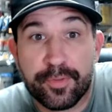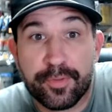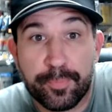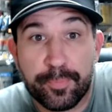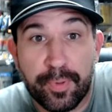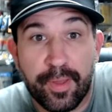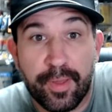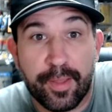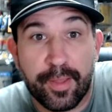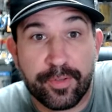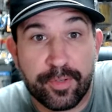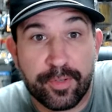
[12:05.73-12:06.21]

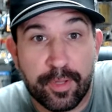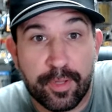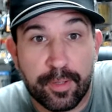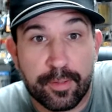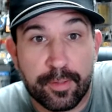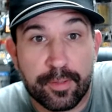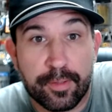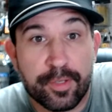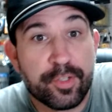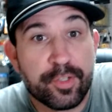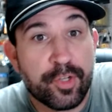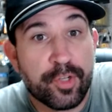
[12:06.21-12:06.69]

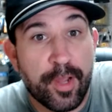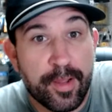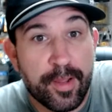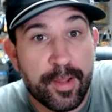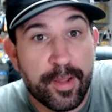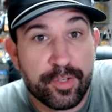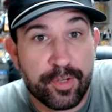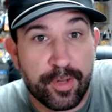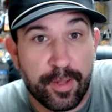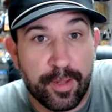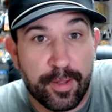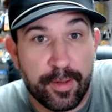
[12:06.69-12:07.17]
plastic
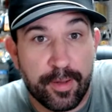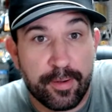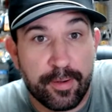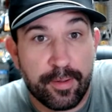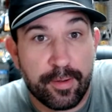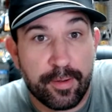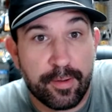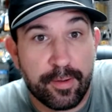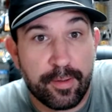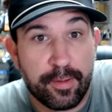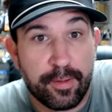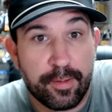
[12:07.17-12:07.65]
Chad Shad,
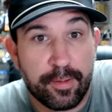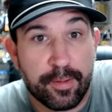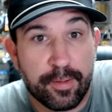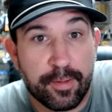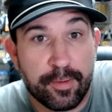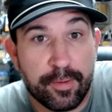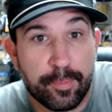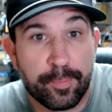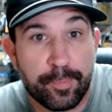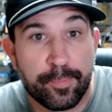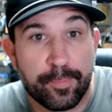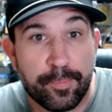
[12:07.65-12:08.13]
and he
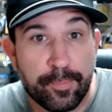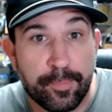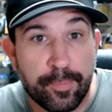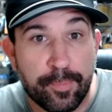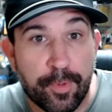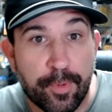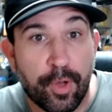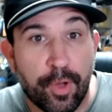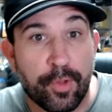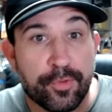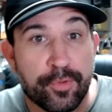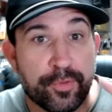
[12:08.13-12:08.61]
had
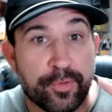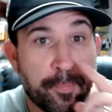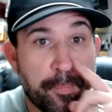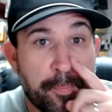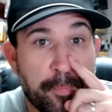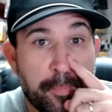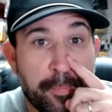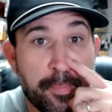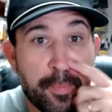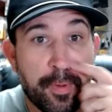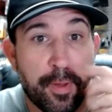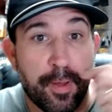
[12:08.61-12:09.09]
caught
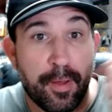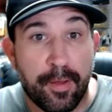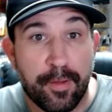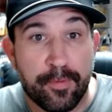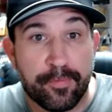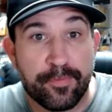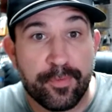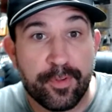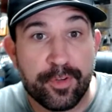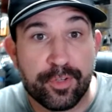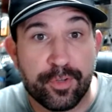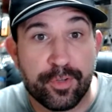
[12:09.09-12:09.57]
some
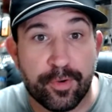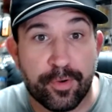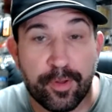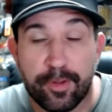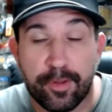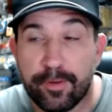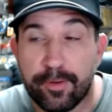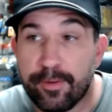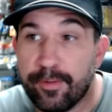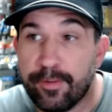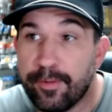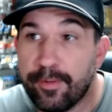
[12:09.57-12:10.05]
fish on
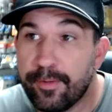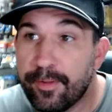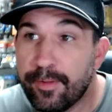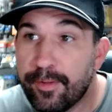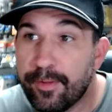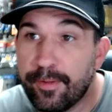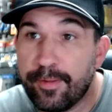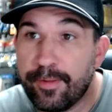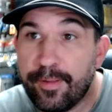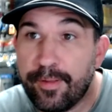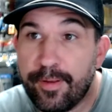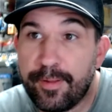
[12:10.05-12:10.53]
it,
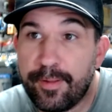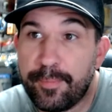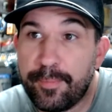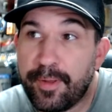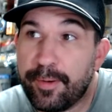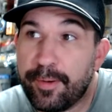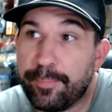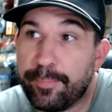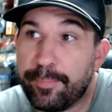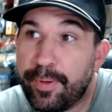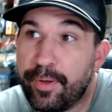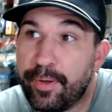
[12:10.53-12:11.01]
and he
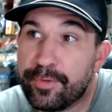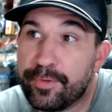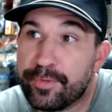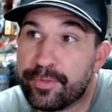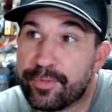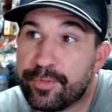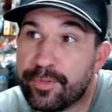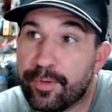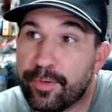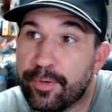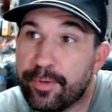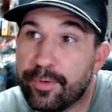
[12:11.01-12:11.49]
made a
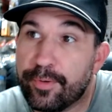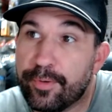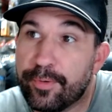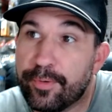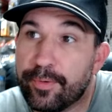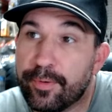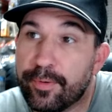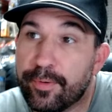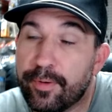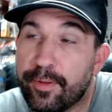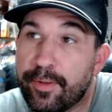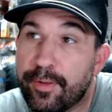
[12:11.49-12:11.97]
post
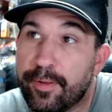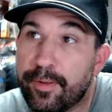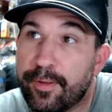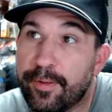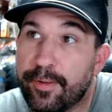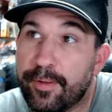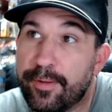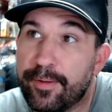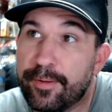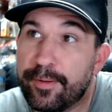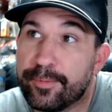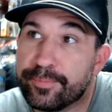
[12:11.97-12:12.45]

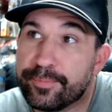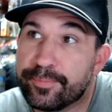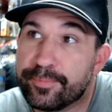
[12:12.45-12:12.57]
on